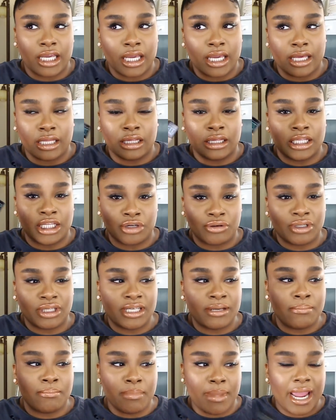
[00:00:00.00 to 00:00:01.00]
it
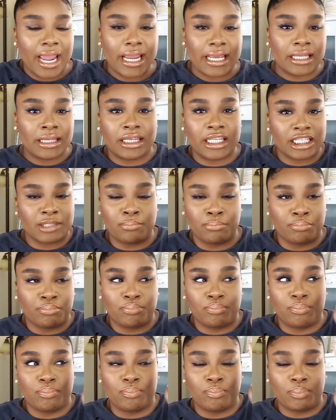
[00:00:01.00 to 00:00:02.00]
literally this
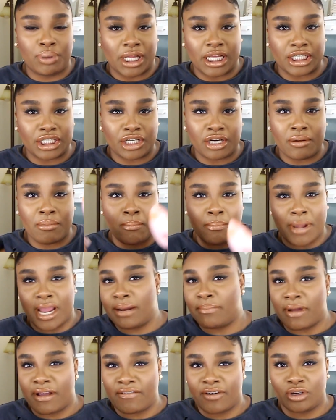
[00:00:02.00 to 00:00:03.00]
blender
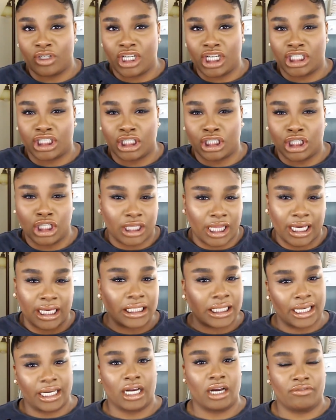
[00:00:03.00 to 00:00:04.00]
made my foundation look like a
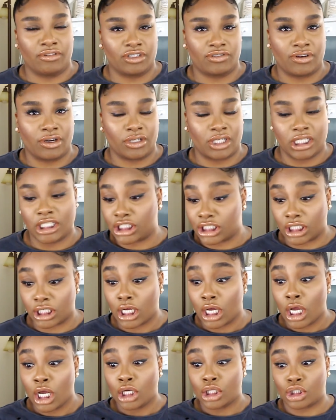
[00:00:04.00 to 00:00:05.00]
light coverage foundation.
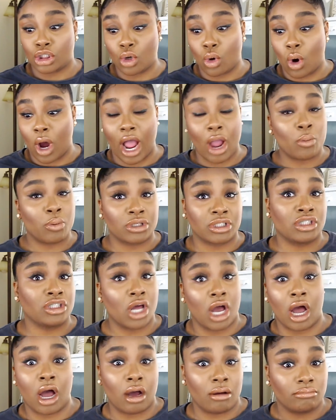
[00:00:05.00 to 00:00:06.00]
So I was
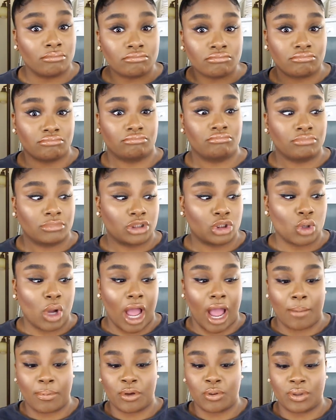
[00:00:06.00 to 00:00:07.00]
not too
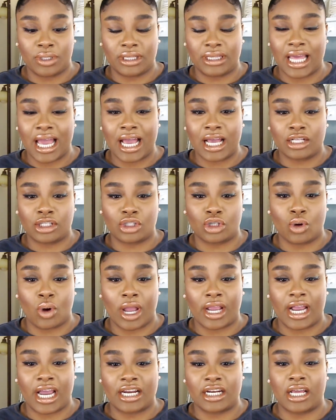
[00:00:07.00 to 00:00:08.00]
happy with that. So
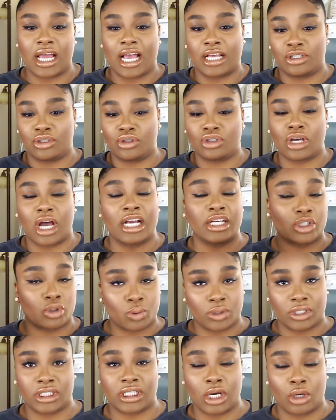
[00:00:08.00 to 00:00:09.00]
I kind of, as you saw, I
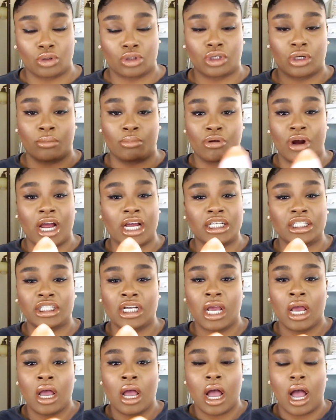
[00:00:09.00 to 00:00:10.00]
switched out to a brush.
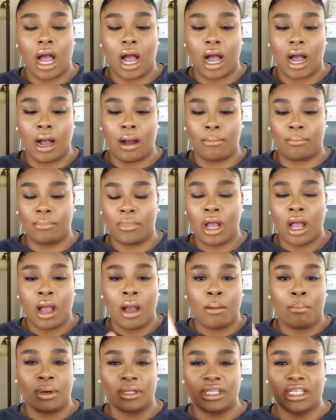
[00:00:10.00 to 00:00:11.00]

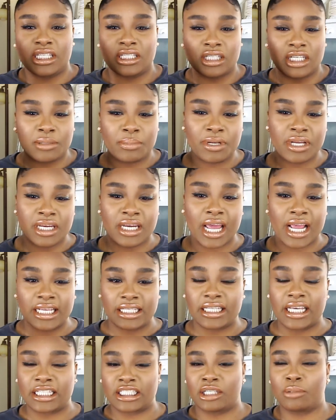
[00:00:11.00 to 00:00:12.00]
But this could be
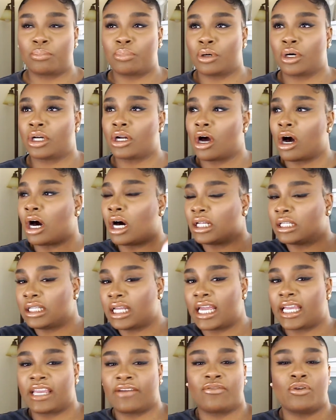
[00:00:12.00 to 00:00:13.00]
nice like to put on,
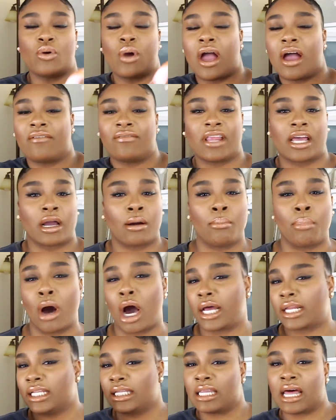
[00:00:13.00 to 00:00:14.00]
like if you have like a
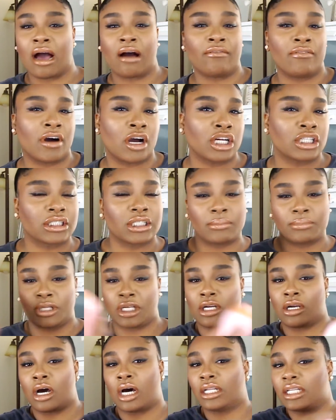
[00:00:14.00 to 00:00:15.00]
body lava or
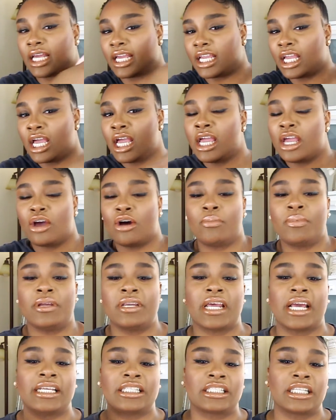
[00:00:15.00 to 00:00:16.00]
something on, like it would be
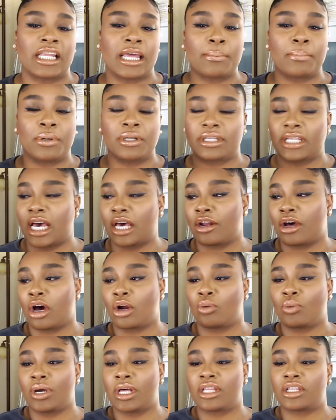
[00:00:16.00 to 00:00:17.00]
nice to like put that
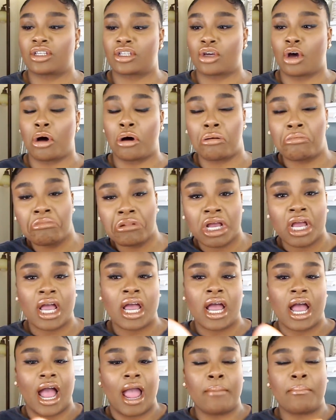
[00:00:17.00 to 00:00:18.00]
on with. So
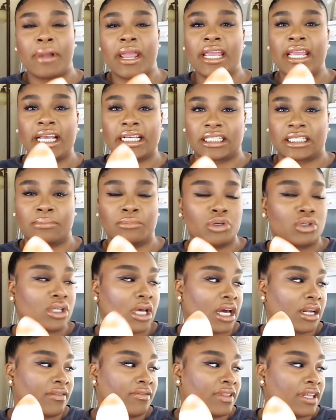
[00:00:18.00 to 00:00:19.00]
I may get some use
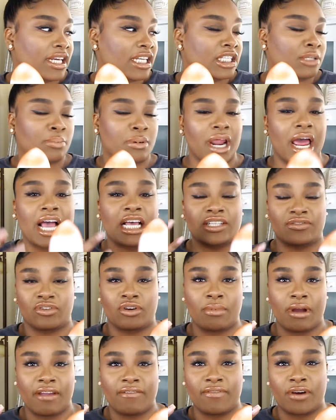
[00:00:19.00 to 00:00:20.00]
out of this, but as for
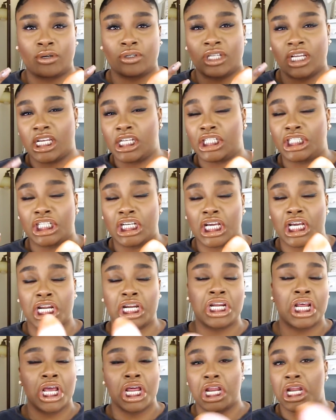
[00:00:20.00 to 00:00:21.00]
my
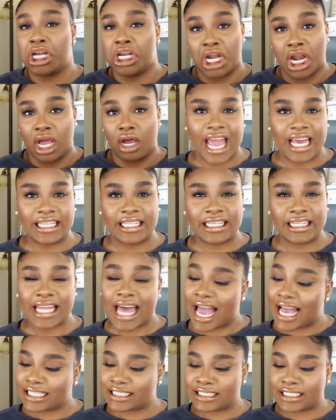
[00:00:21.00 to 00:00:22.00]
foundation, no. And
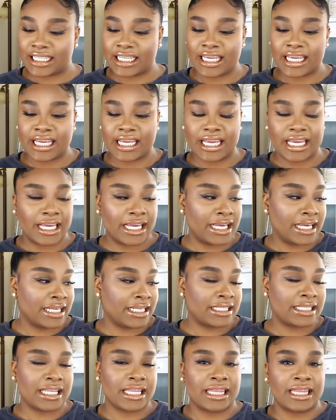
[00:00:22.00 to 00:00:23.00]
lastly
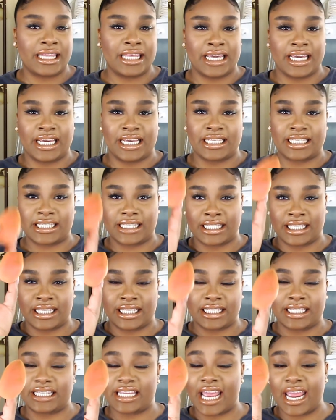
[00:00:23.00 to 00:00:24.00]
is this, the
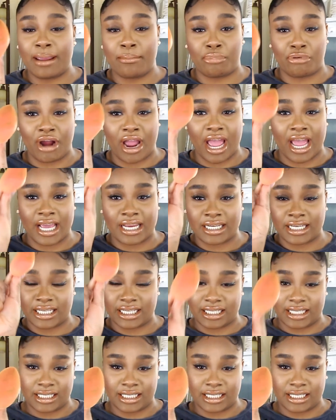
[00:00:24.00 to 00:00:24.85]
same brand,